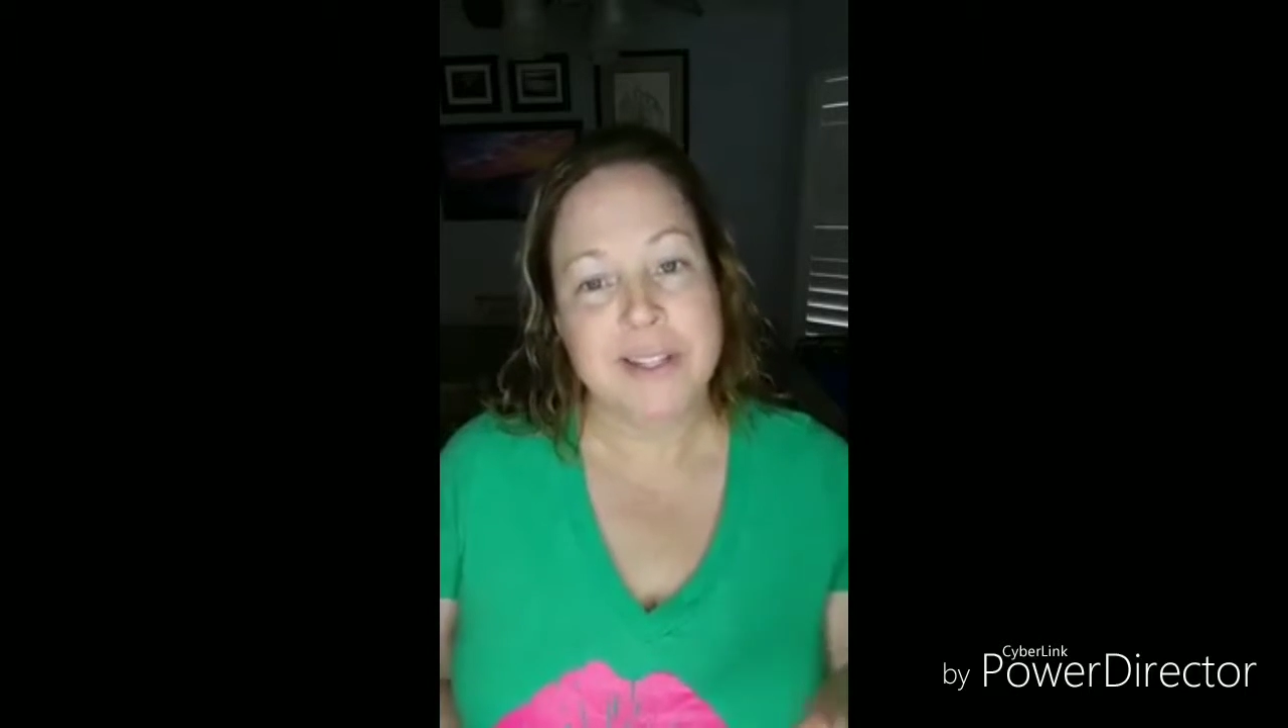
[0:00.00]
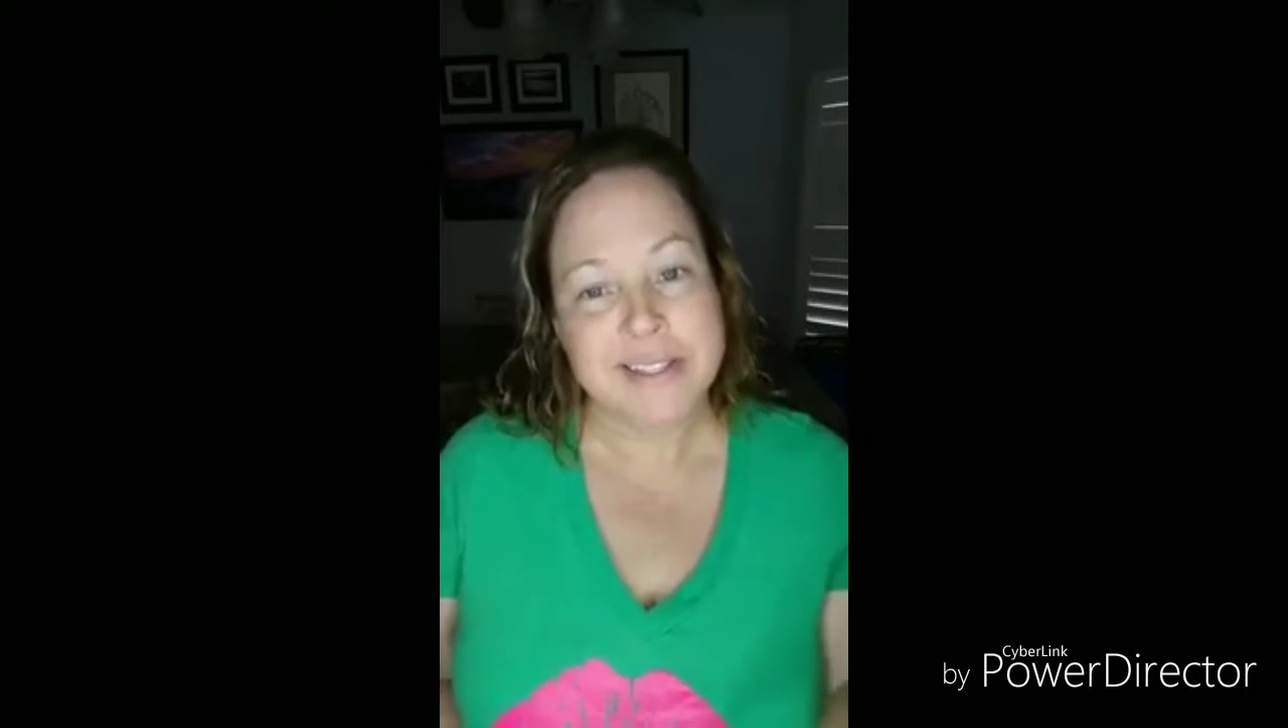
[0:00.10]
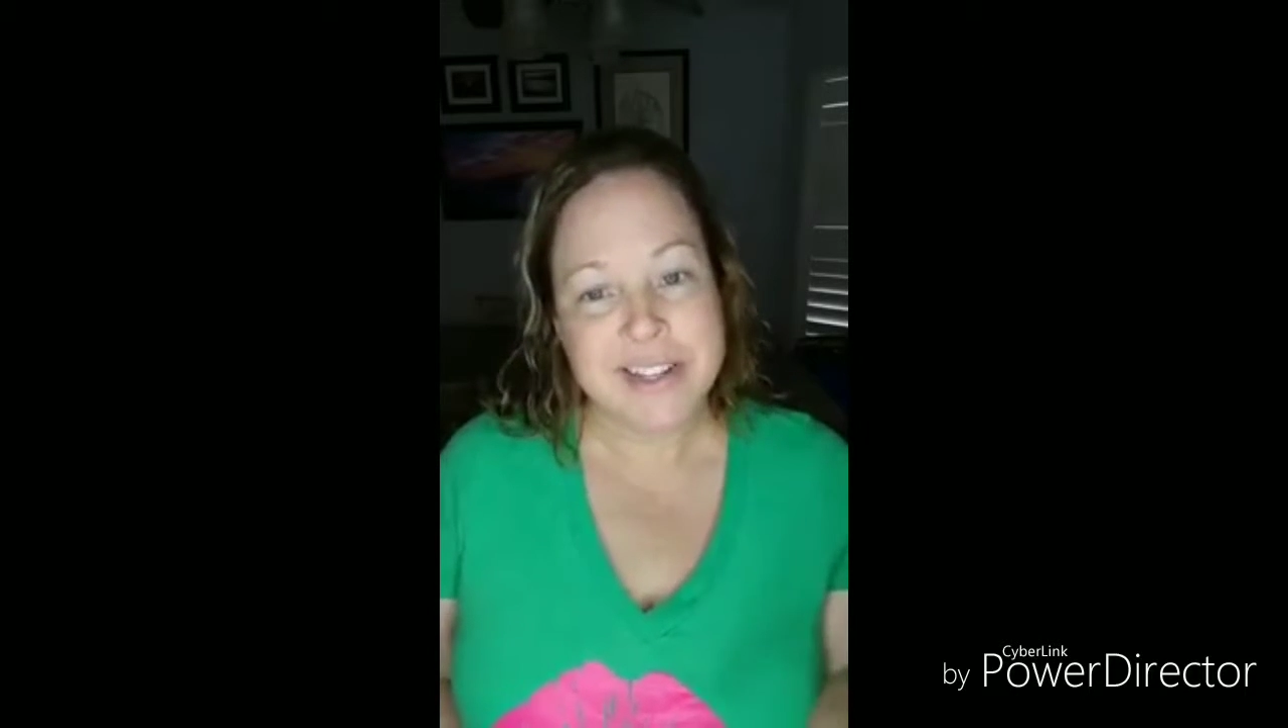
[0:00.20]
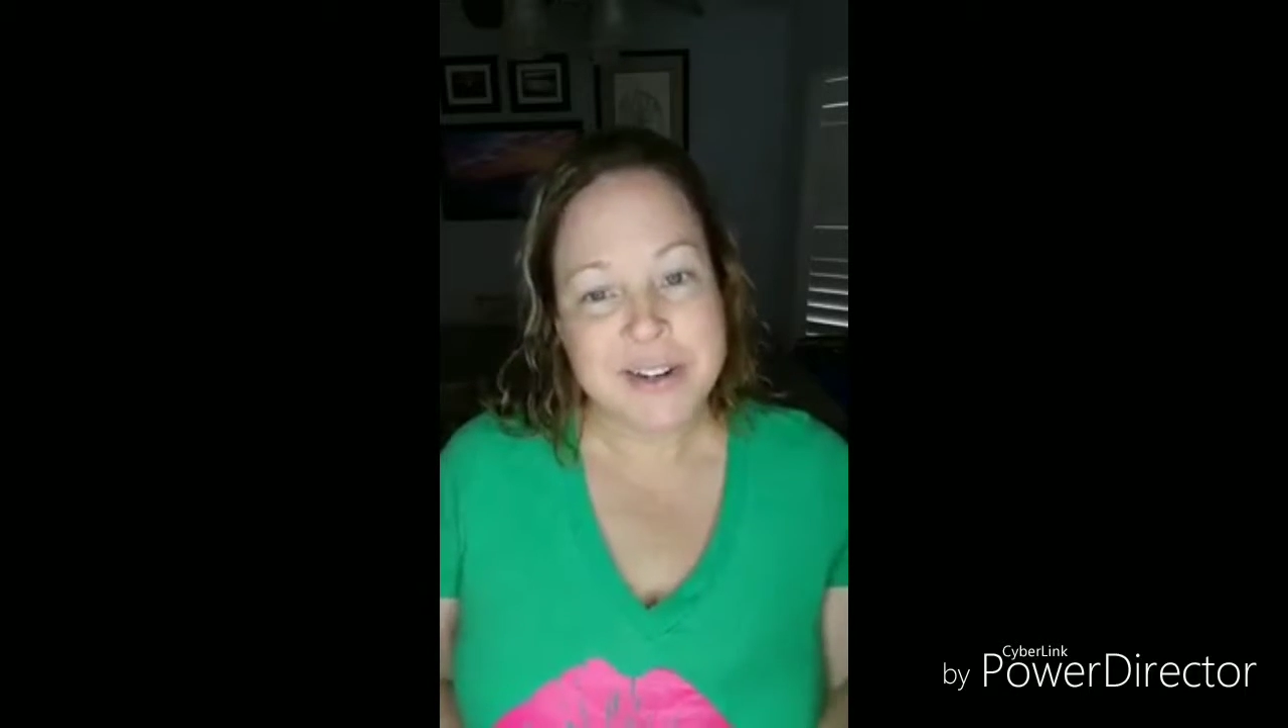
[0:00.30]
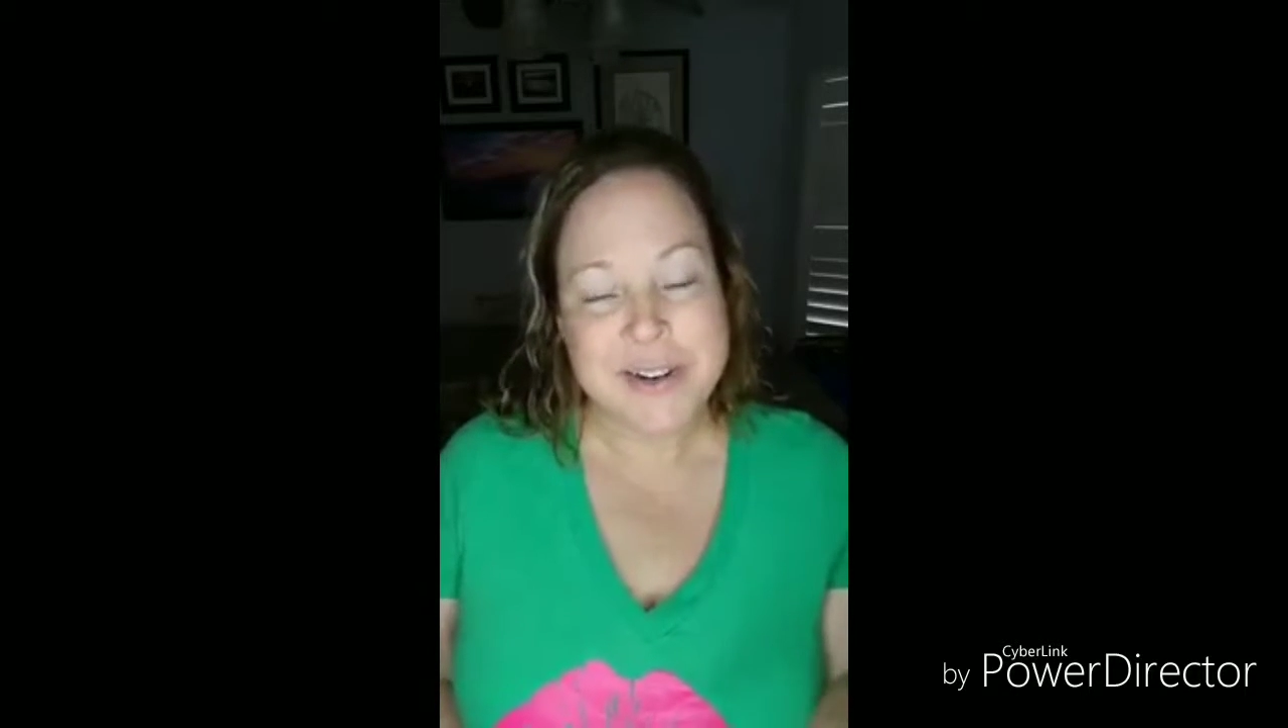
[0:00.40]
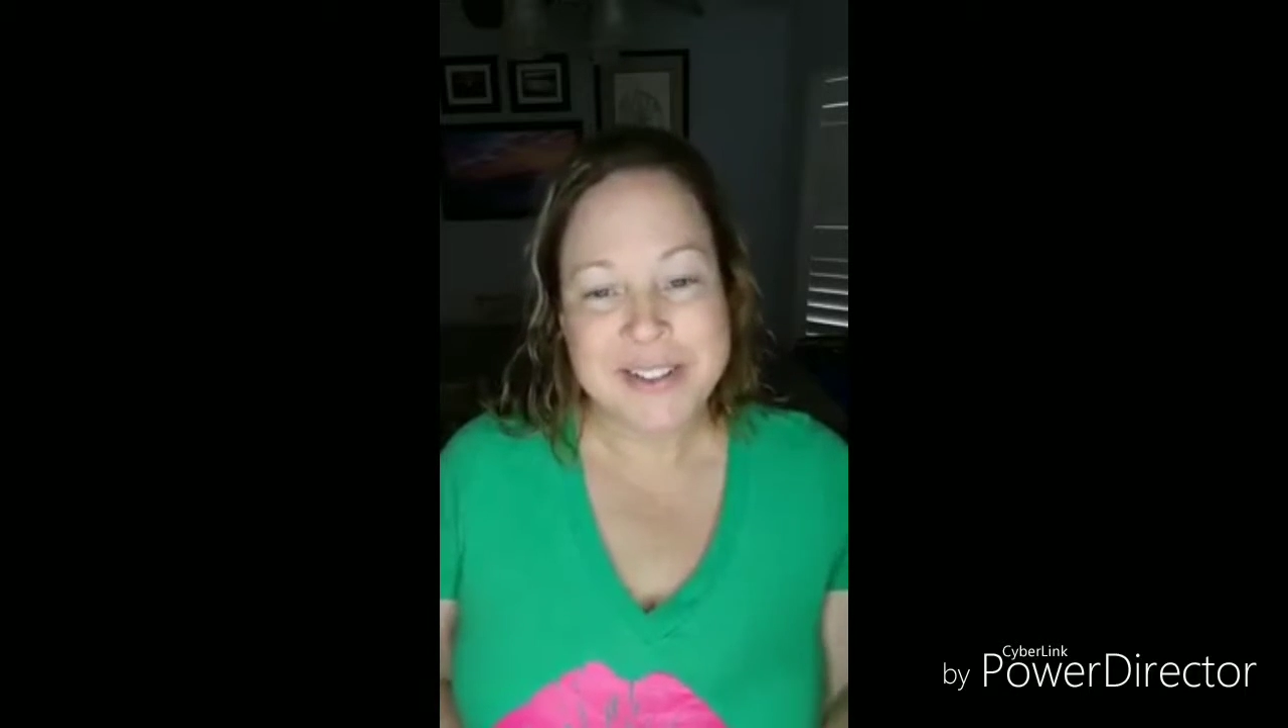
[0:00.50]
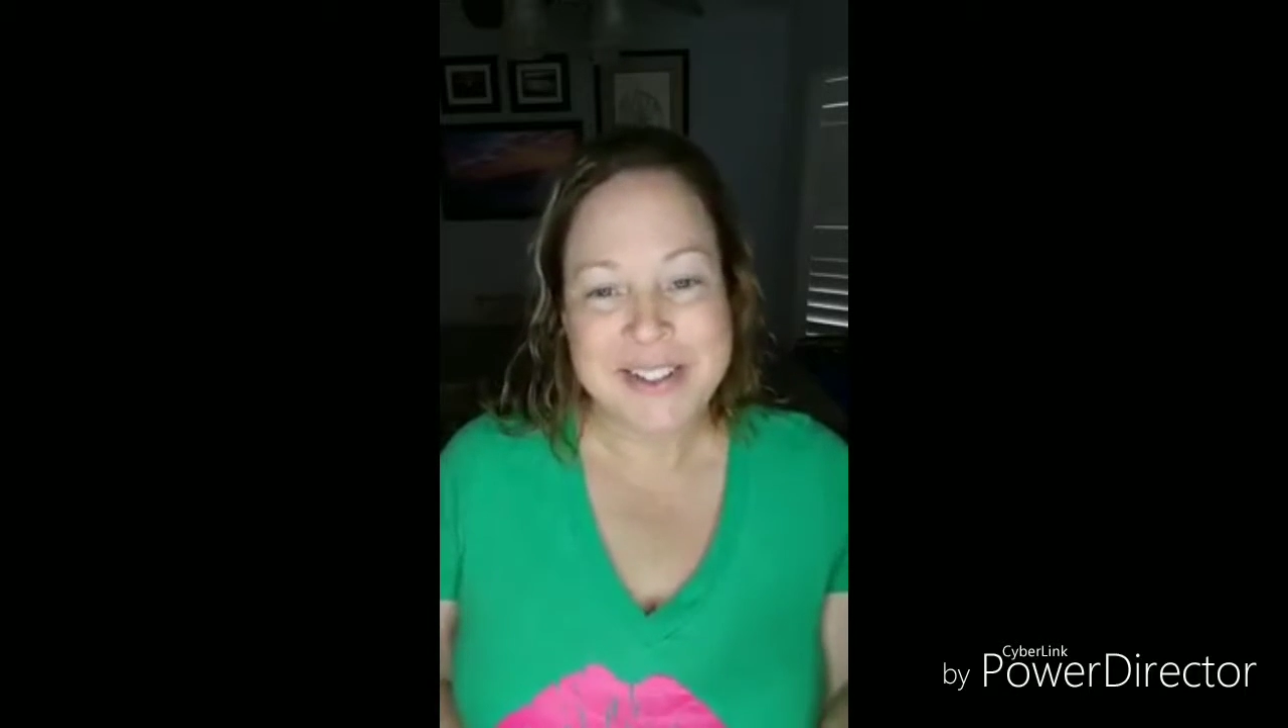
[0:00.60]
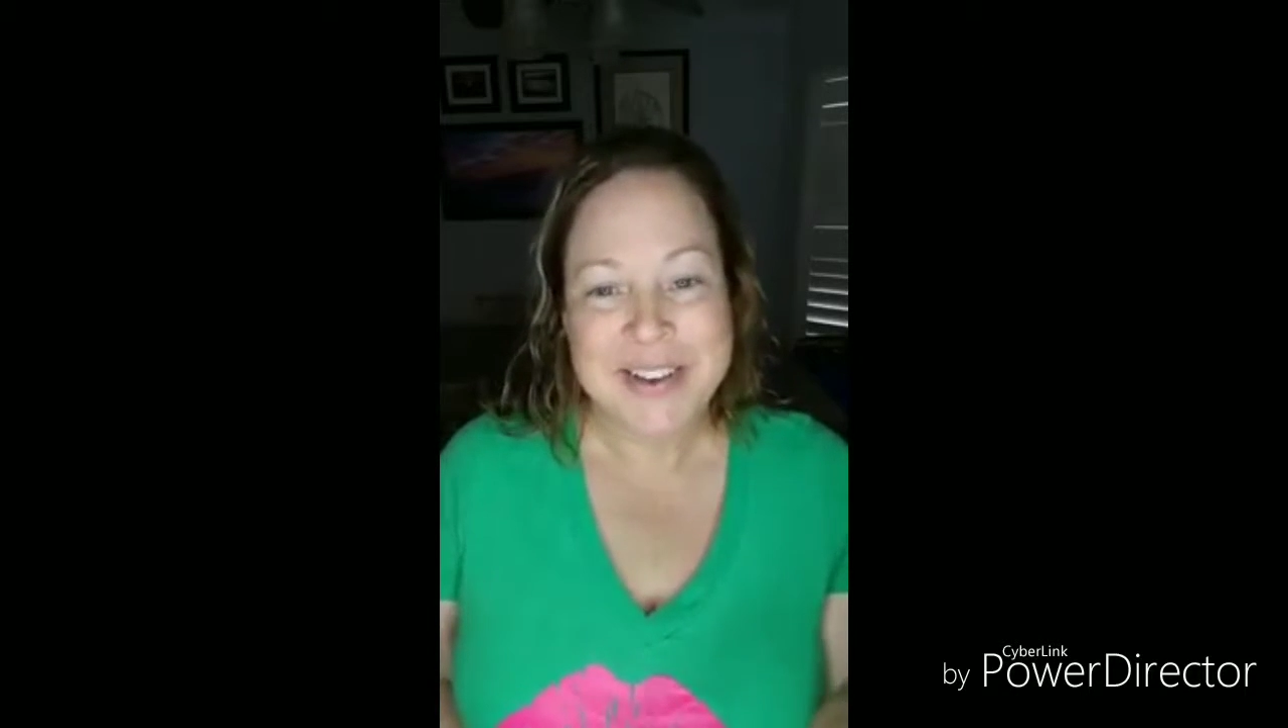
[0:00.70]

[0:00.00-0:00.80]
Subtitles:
this is going to gross